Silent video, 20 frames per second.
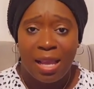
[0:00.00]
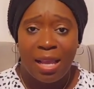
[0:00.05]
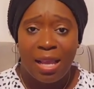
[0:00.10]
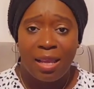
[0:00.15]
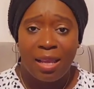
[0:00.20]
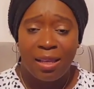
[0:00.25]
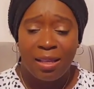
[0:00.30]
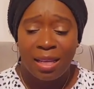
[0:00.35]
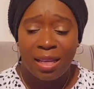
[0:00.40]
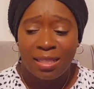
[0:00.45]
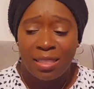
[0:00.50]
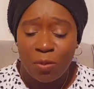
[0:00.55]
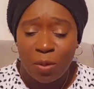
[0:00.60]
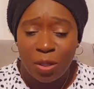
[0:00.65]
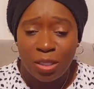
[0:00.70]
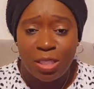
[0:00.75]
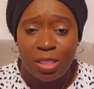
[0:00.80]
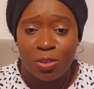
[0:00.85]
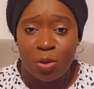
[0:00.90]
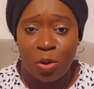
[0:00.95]
I said,
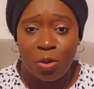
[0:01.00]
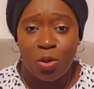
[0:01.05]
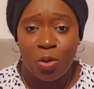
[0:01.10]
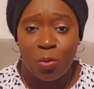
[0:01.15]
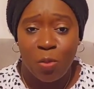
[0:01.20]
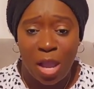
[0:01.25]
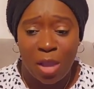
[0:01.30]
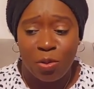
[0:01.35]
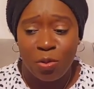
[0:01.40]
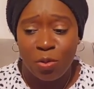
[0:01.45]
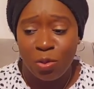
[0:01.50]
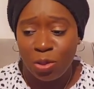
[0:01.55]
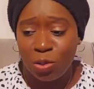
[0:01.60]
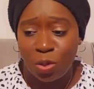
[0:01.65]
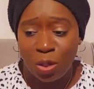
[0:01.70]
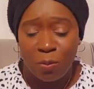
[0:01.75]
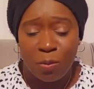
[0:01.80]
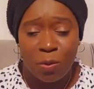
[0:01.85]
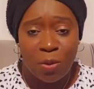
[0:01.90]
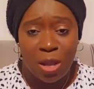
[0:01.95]
what is going on? Why are you
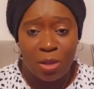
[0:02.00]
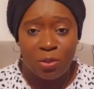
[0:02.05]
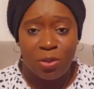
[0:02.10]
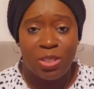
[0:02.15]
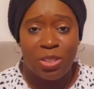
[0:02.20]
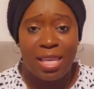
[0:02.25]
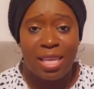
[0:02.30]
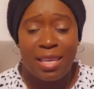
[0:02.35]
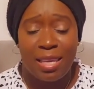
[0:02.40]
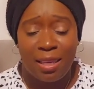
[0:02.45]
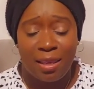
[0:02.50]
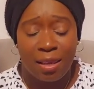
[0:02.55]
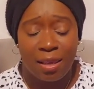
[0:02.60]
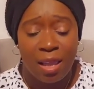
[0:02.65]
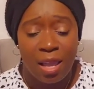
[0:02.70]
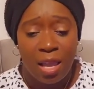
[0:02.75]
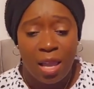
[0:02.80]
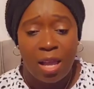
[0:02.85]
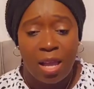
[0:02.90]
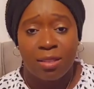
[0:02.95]
screaming? Why are you shaking?
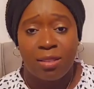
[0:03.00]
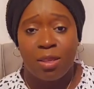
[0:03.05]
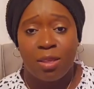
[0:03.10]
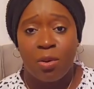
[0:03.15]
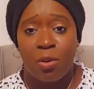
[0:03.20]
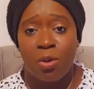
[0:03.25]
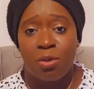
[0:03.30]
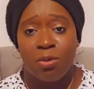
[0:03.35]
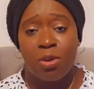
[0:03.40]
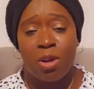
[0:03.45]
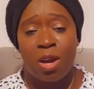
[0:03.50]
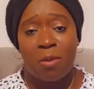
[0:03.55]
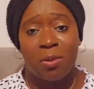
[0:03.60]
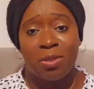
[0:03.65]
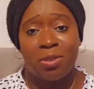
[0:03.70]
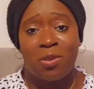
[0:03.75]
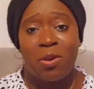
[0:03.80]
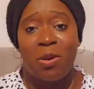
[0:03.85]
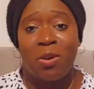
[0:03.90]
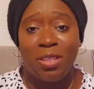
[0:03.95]
I said, oh no, I
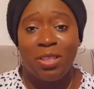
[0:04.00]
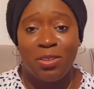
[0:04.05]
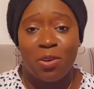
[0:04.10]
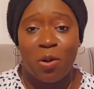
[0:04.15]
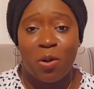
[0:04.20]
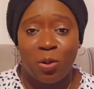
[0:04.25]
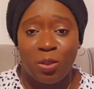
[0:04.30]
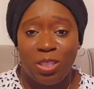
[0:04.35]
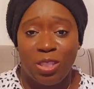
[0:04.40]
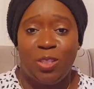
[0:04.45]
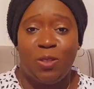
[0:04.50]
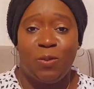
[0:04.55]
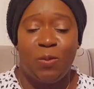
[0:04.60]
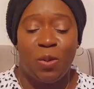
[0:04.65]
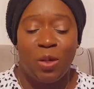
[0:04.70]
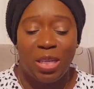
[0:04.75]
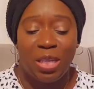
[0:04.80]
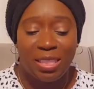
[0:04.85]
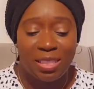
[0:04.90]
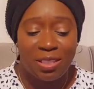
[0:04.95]
was calling the Holy
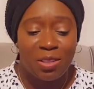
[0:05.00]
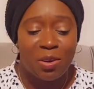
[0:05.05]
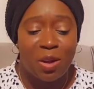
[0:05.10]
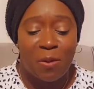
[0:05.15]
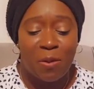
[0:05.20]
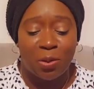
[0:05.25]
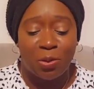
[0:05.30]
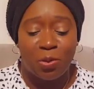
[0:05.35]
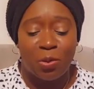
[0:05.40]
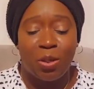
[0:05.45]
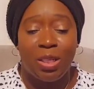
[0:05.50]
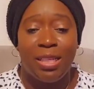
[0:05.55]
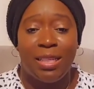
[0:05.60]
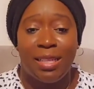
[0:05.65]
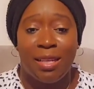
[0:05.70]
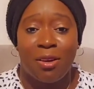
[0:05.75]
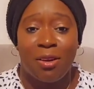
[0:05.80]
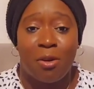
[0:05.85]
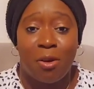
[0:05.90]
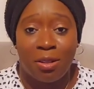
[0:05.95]
Spirit. You know, I was
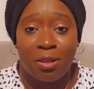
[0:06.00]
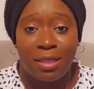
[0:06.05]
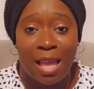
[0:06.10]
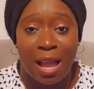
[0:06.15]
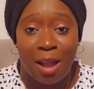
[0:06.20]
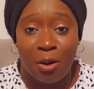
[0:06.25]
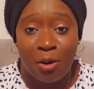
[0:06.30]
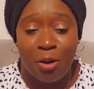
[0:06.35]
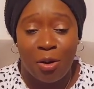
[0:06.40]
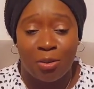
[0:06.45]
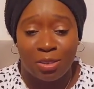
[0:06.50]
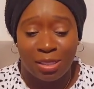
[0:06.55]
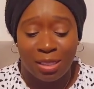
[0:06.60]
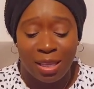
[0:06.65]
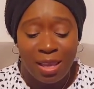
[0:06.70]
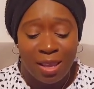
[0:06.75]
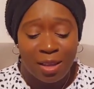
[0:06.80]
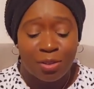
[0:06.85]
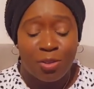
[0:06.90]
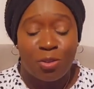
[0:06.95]
calling that God
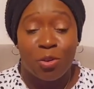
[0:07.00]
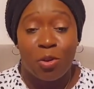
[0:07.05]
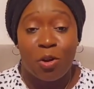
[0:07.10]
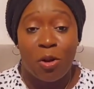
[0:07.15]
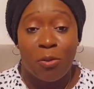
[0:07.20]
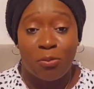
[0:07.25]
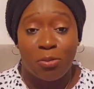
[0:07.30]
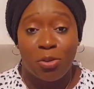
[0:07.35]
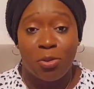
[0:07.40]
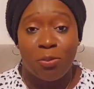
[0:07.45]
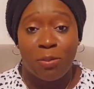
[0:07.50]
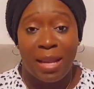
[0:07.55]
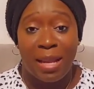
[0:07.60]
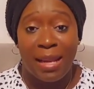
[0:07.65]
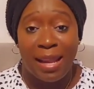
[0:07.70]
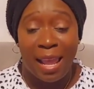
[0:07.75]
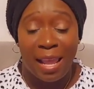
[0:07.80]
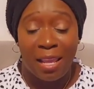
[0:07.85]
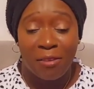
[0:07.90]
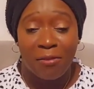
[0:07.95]
to come to my
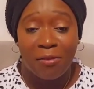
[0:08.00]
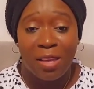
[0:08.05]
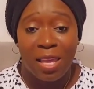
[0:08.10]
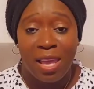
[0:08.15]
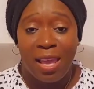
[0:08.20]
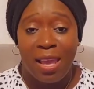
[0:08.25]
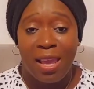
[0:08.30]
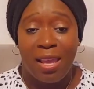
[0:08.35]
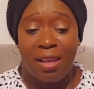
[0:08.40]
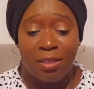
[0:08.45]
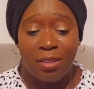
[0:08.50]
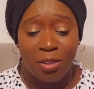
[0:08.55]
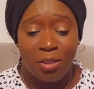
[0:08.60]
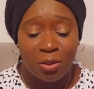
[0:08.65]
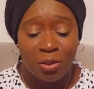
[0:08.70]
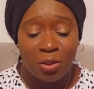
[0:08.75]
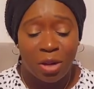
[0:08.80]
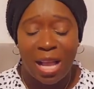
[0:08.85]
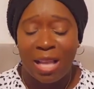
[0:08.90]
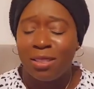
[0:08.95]
life. And
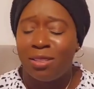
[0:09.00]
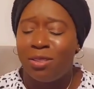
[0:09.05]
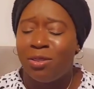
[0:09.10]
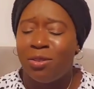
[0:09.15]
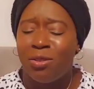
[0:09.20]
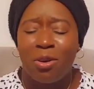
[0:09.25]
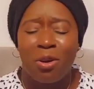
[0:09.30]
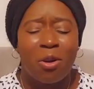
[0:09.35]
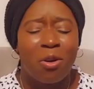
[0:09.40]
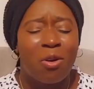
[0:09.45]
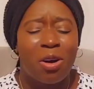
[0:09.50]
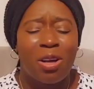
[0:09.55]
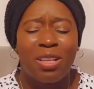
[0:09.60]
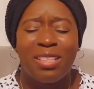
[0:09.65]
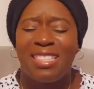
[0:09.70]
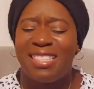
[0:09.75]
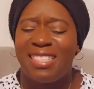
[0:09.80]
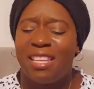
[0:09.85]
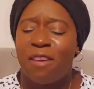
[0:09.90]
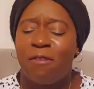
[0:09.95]
you know, as you know,
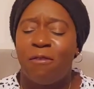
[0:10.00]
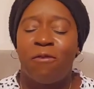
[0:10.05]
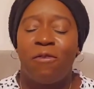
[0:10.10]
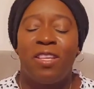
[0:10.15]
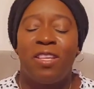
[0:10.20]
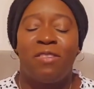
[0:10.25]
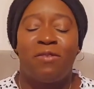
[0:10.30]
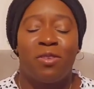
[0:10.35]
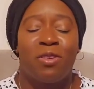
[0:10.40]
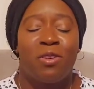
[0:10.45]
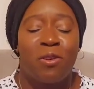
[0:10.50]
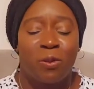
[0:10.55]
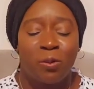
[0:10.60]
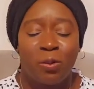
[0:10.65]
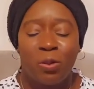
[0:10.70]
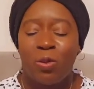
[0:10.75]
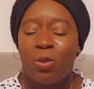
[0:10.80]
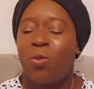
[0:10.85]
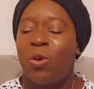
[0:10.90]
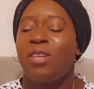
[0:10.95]
God is a faithful
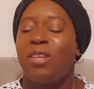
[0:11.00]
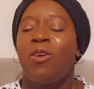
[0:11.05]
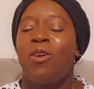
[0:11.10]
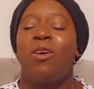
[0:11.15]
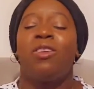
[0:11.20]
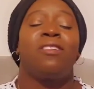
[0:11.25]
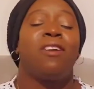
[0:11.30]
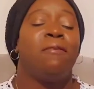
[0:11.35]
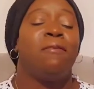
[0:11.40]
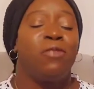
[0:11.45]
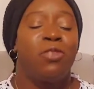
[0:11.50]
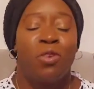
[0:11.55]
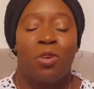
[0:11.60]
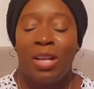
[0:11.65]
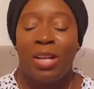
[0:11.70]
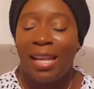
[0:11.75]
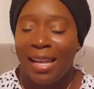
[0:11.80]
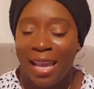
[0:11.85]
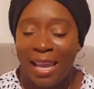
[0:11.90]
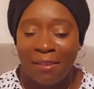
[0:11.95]
God. You know, when God comes to
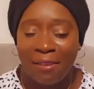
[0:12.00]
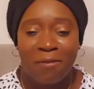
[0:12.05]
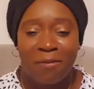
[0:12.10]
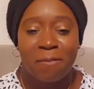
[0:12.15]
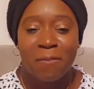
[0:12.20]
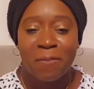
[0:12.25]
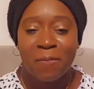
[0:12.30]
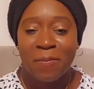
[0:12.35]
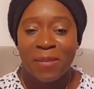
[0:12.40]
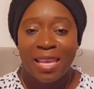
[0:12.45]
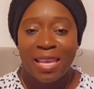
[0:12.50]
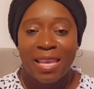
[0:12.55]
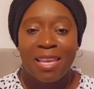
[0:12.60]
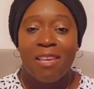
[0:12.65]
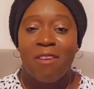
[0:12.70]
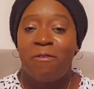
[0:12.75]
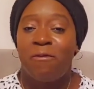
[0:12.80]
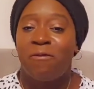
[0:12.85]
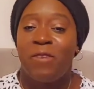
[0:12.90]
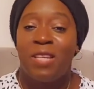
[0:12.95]
your life,
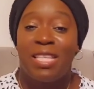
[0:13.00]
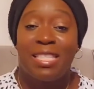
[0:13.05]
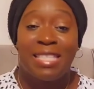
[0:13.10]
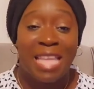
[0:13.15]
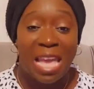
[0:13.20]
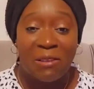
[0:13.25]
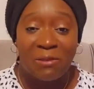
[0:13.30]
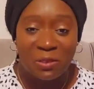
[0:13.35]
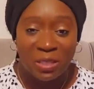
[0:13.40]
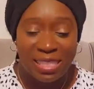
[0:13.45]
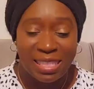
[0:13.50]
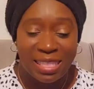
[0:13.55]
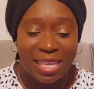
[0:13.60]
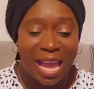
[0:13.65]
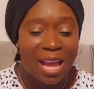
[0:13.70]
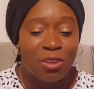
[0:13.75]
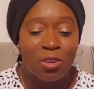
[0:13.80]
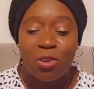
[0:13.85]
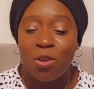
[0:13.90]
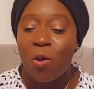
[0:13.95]
He fixed everything.
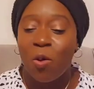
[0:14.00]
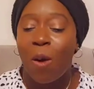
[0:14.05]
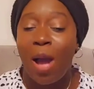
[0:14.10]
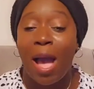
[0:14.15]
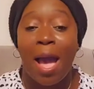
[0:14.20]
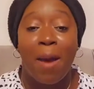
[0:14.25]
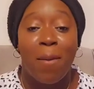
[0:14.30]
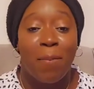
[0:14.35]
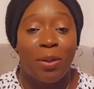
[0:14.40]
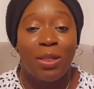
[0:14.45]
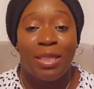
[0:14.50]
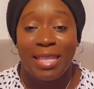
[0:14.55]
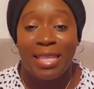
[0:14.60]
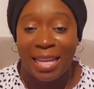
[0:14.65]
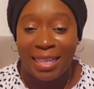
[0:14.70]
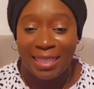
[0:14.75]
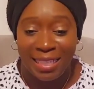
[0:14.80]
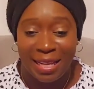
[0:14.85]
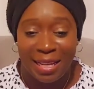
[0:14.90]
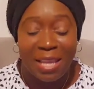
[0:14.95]
I don't know what happened
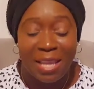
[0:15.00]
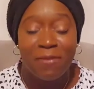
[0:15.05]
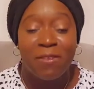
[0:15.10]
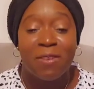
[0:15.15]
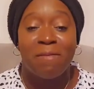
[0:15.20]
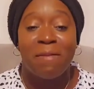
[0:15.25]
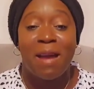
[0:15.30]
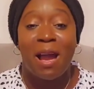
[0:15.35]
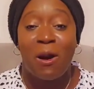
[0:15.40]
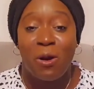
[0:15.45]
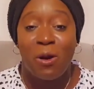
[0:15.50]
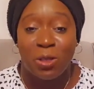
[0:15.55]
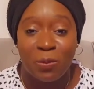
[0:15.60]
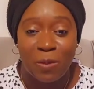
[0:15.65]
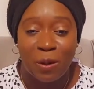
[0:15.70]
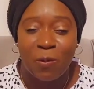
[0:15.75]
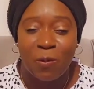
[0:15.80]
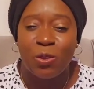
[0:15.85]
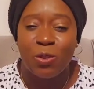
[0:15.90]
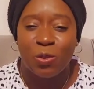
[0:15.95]
that day. Even my
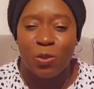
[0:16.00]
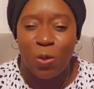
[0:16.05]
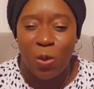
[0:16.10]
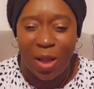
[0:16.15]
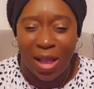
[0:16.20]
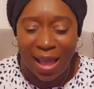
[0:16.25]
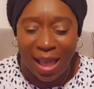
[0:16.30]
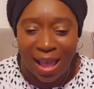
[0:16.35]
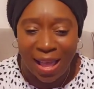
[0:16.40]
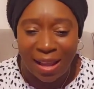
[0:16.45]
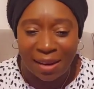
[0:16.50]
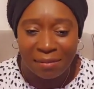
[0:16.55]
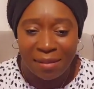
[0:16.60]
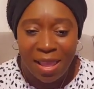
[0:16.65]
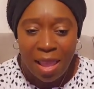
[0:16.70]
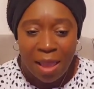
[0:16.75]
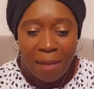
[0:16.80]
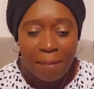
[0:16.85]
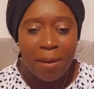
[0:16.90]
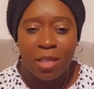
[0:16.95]
husband was so calm.
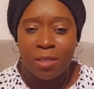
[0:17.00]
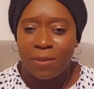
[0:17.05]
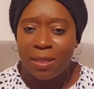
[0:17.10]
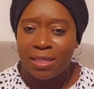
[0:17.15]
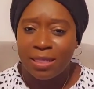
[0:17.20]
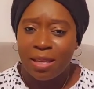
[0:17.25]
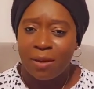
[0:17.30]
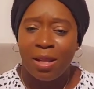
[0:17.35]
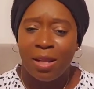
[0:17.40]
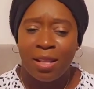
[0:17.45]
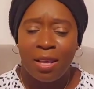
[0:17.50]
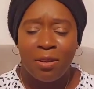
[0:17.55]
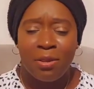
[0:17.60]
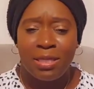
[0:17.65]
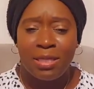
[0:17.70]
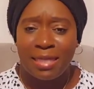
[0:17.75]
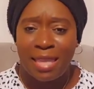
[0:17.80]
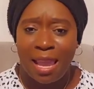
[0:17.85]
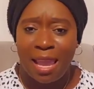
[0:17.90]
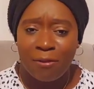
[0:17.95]
My husband said, what are you
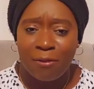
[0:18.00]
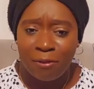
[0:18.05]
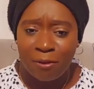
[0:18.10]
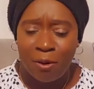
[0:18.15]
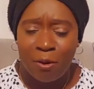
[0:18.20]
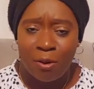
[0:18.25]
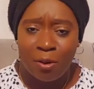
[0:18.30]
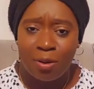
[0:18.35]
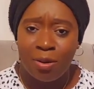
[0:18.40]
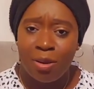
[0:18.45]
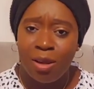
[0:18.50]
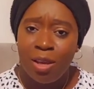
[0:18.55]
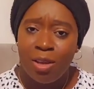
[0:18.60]
scared for?